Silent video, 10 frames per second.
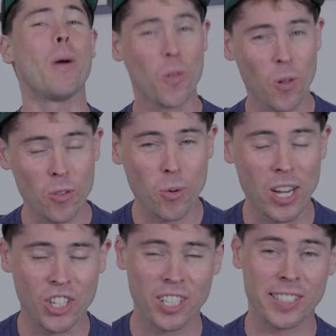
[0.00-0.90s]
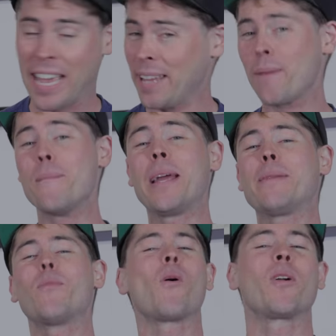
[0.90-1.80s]
both those questions and
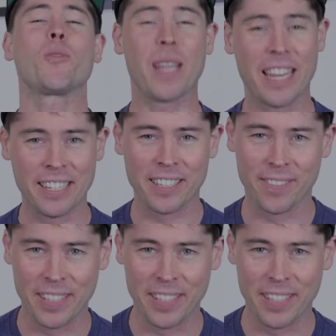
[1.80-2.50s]
many more as we get into the